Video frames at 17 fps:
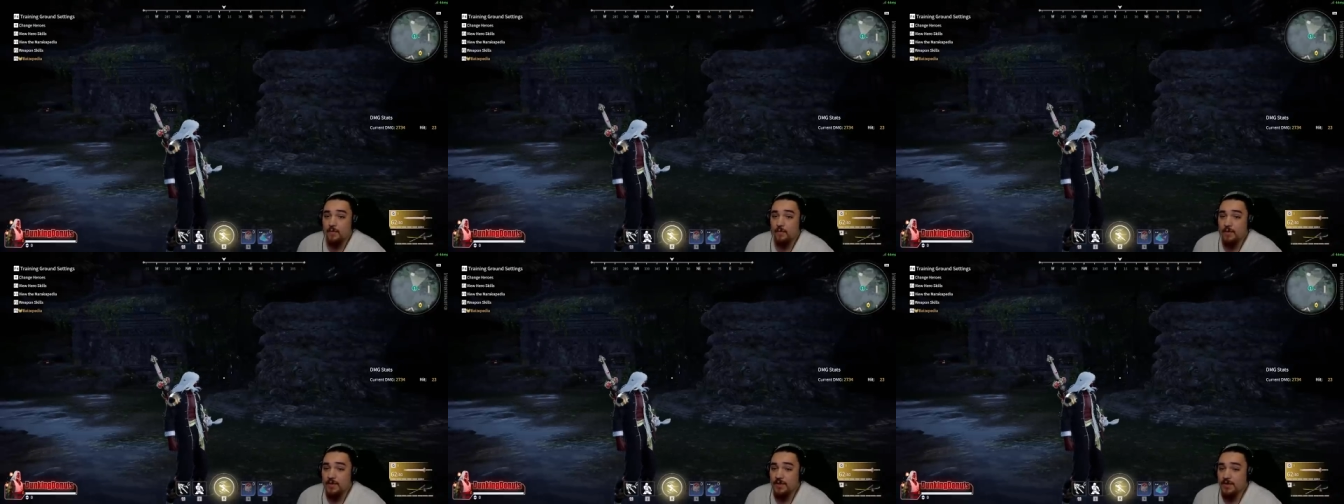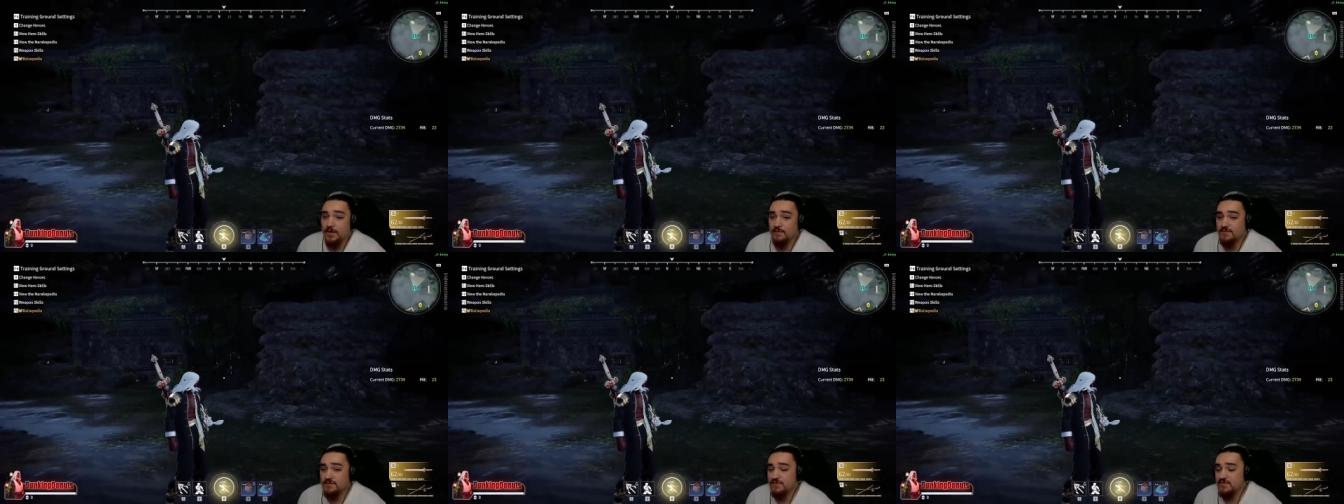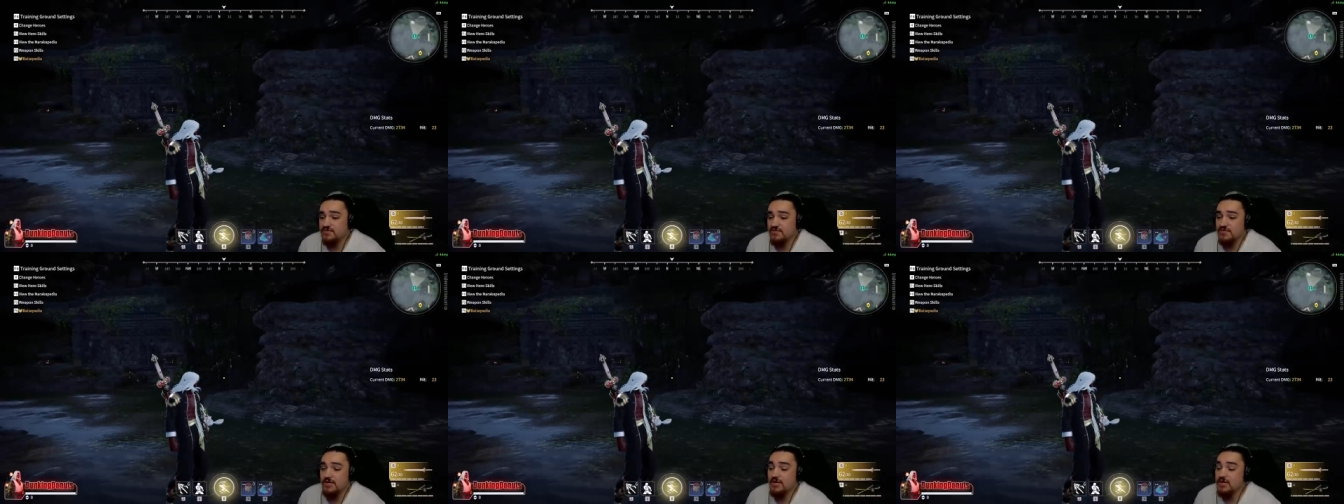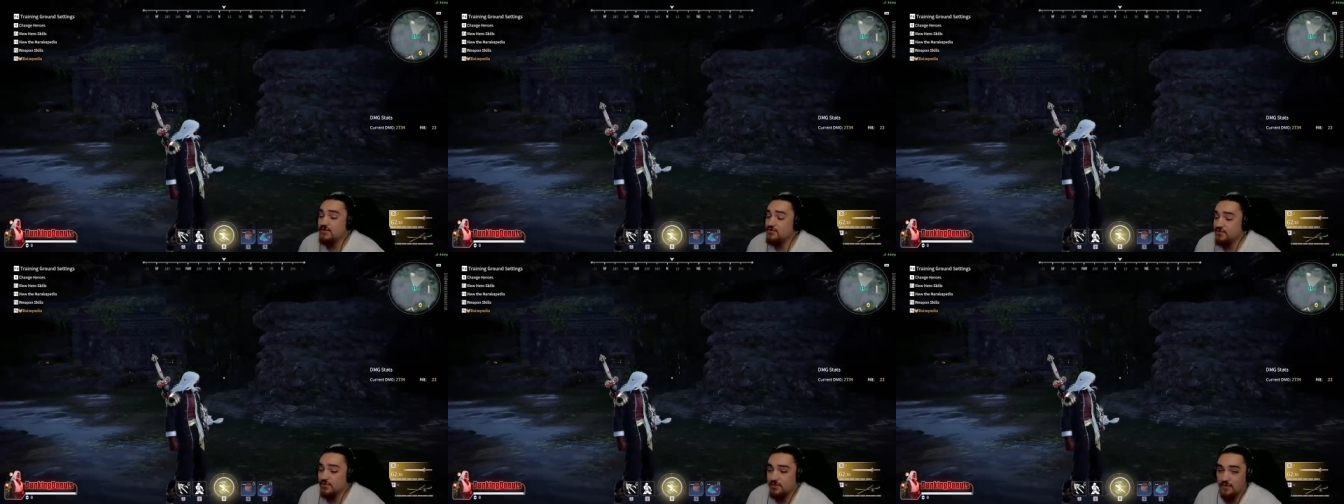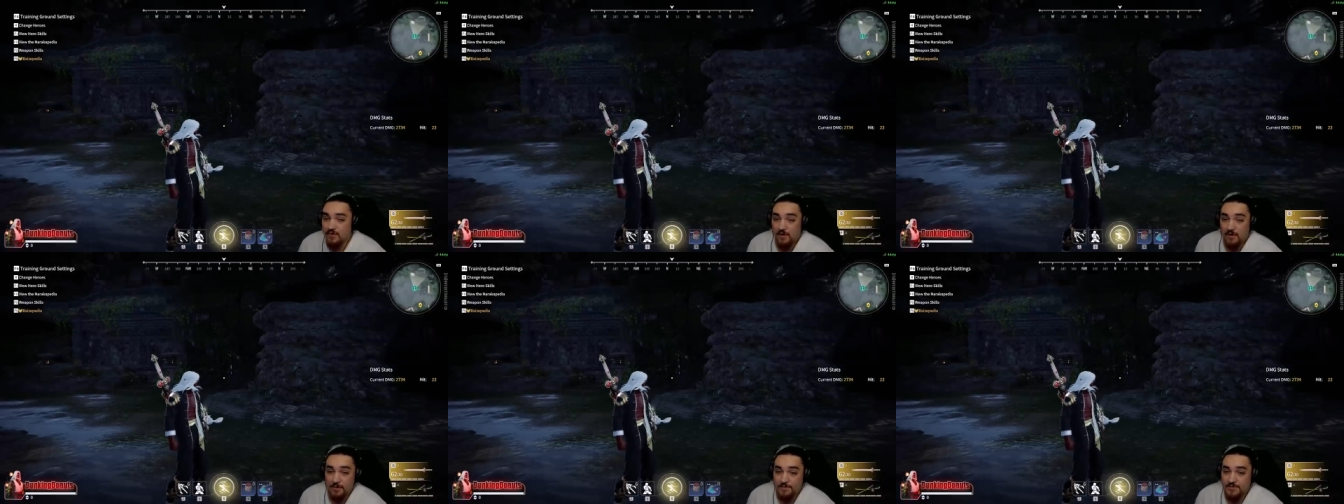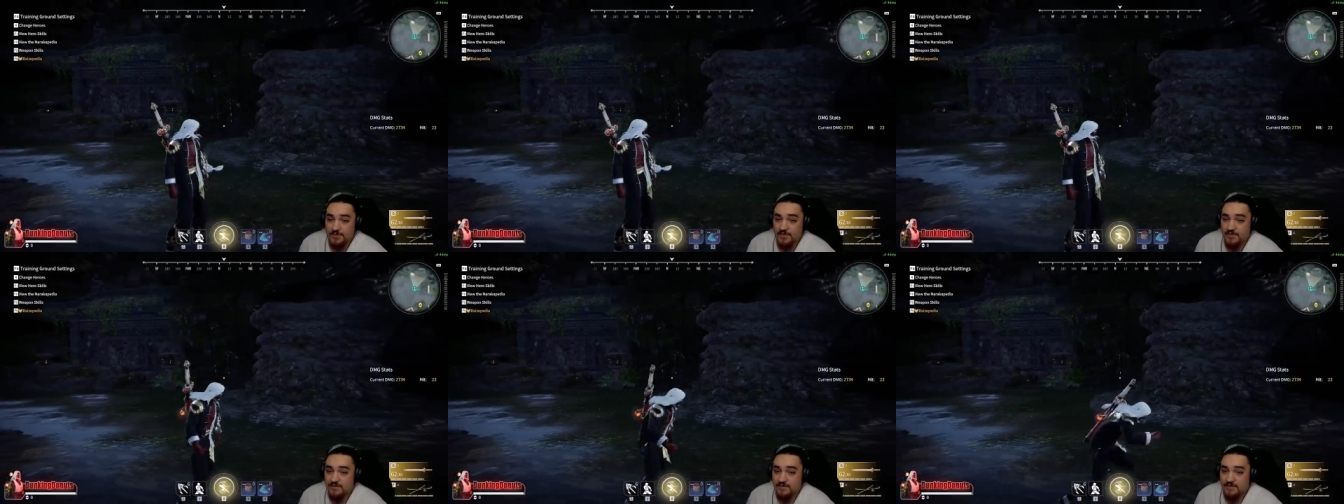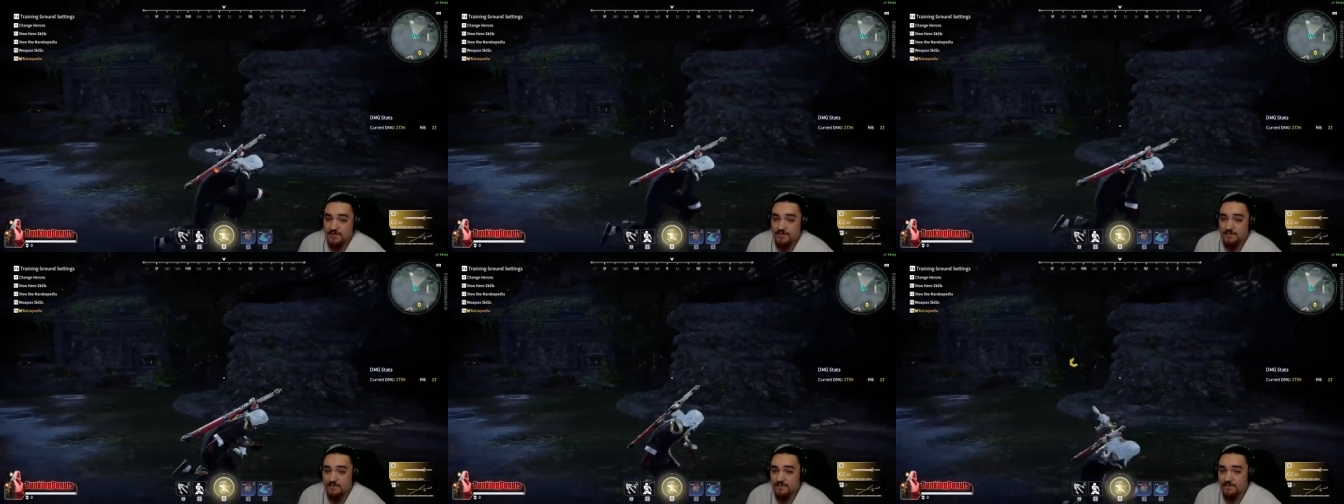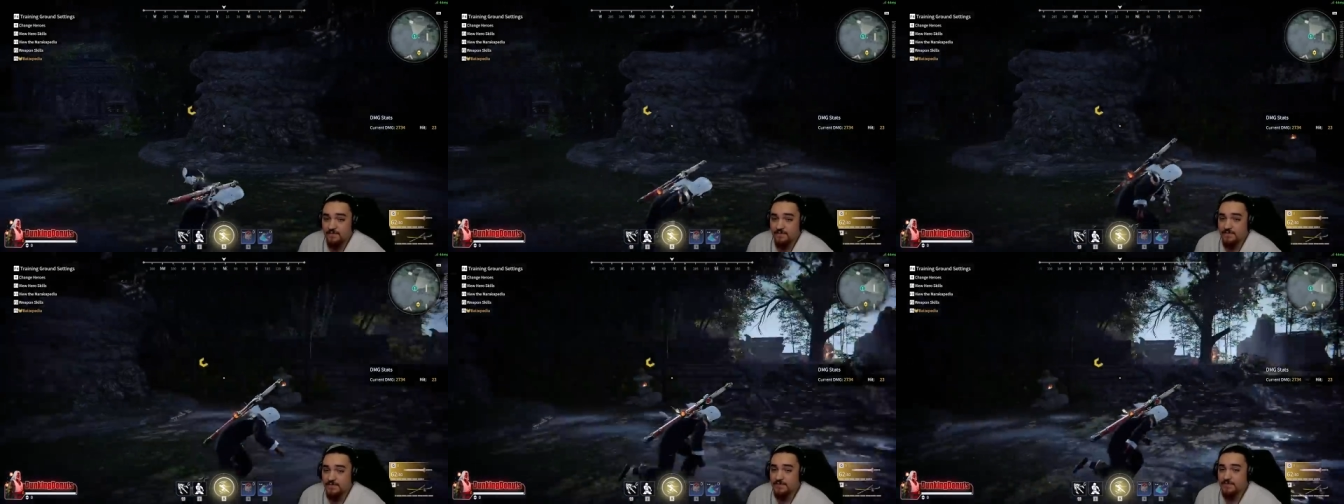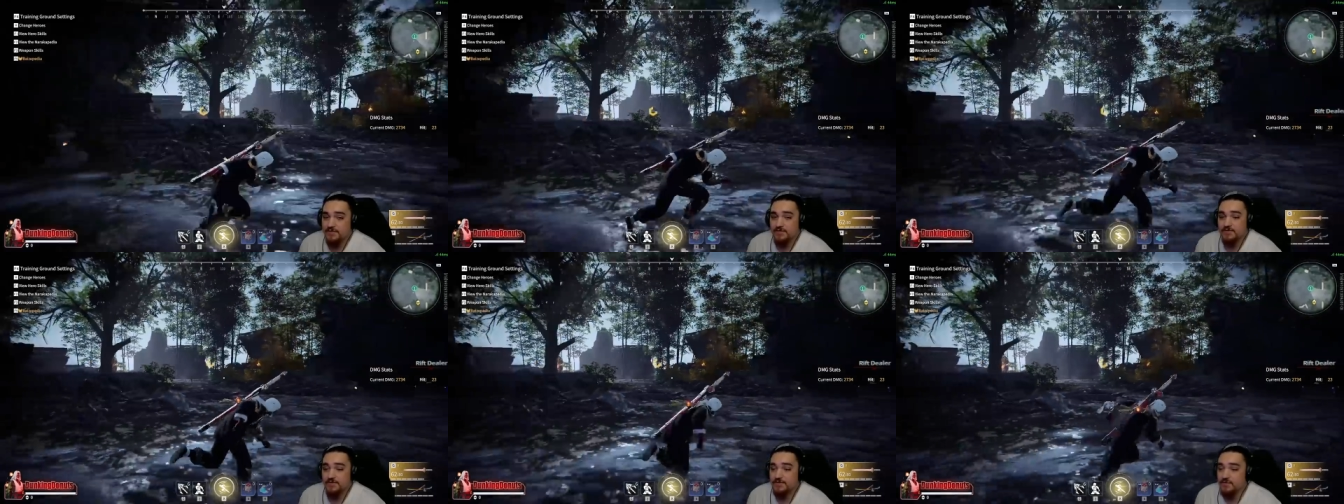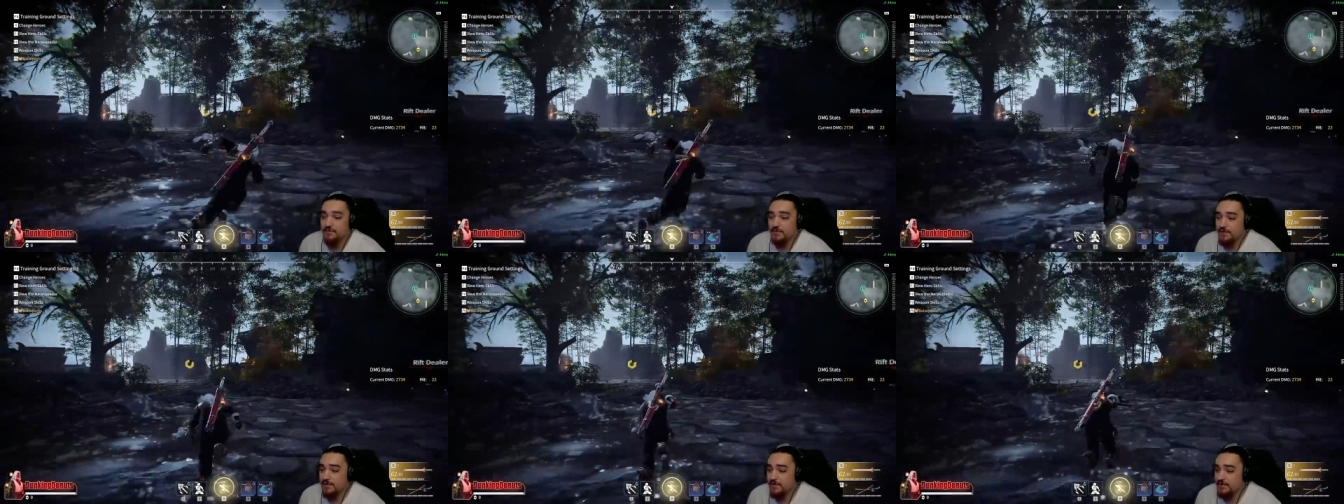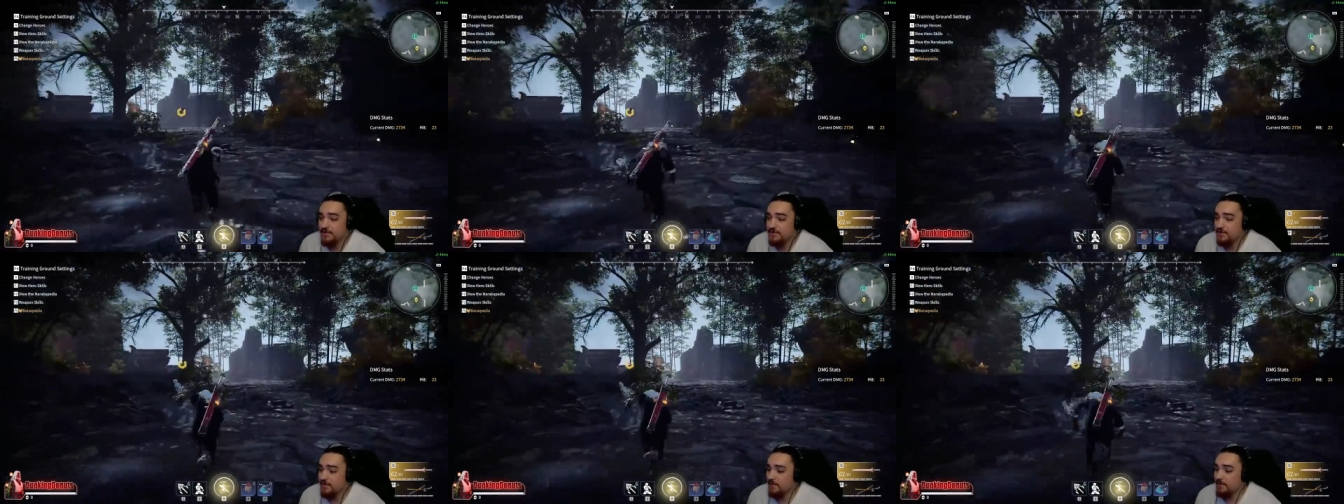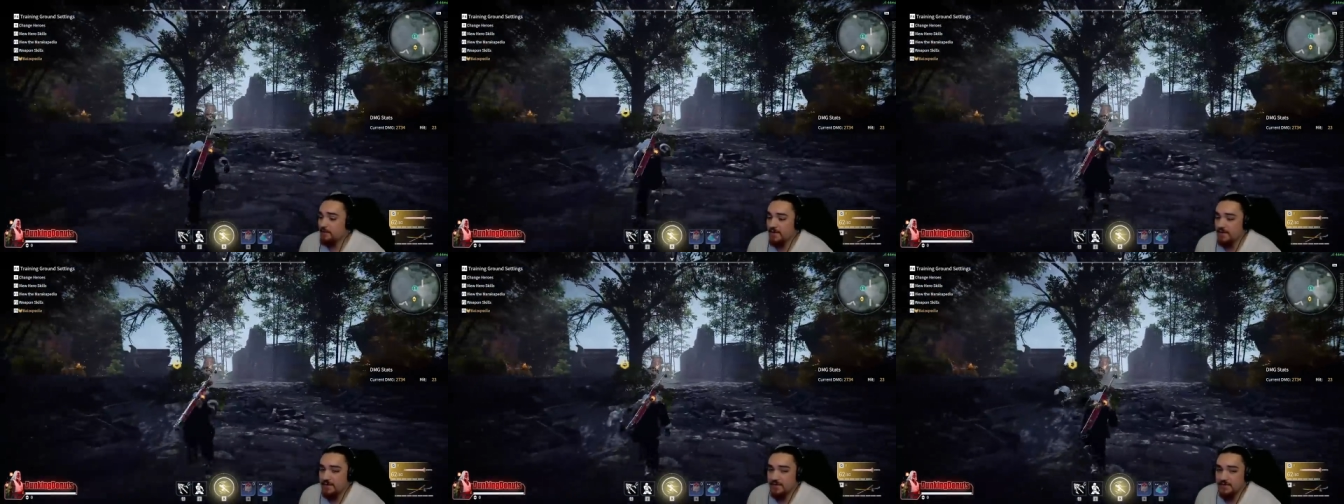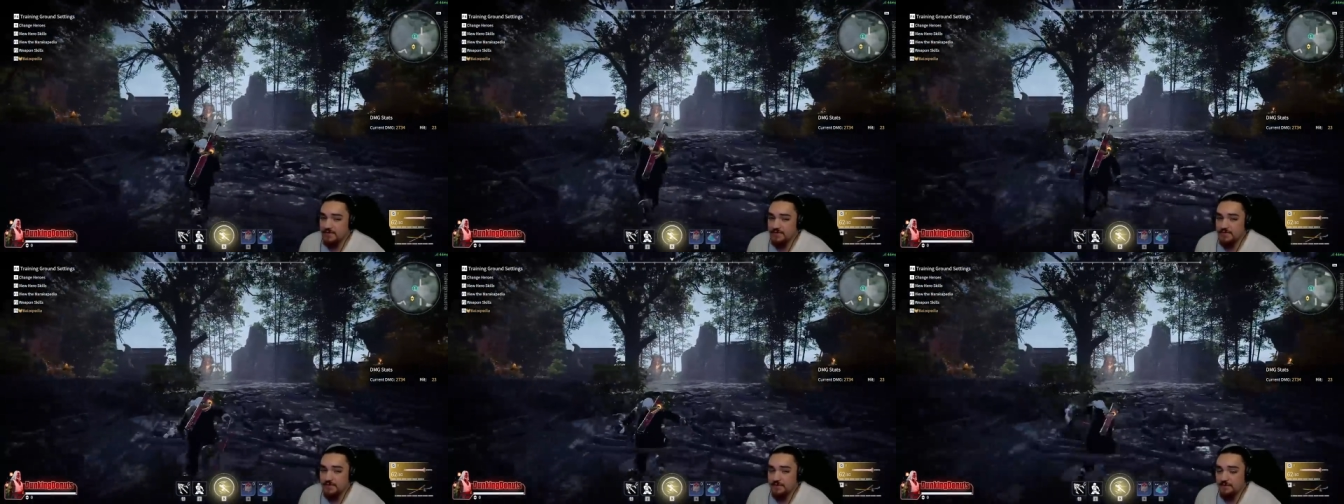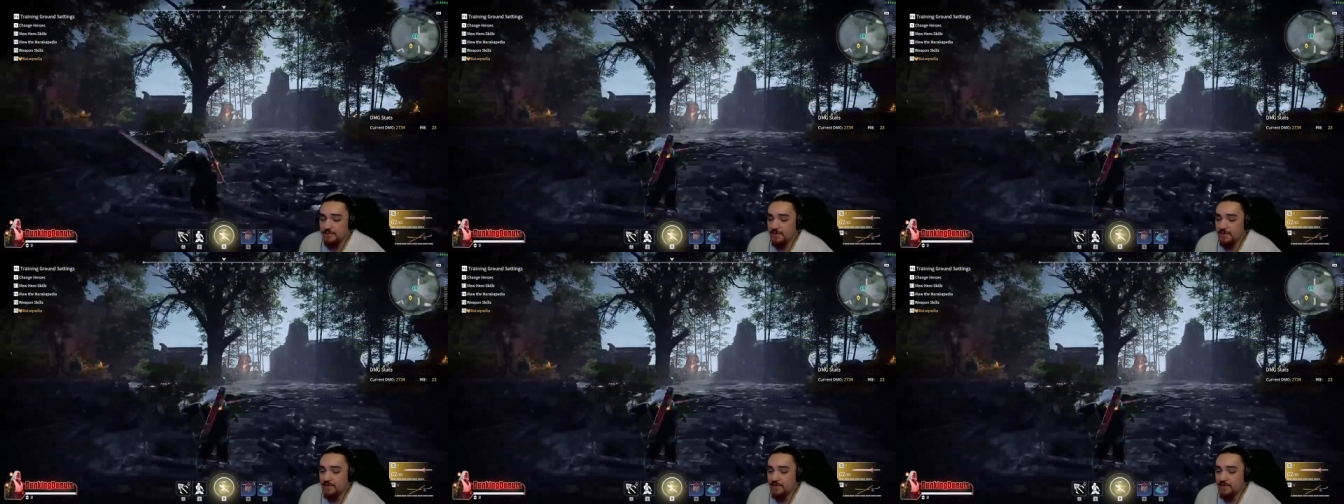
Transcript: when it comes to cylindrical objects, such as trees or pillars,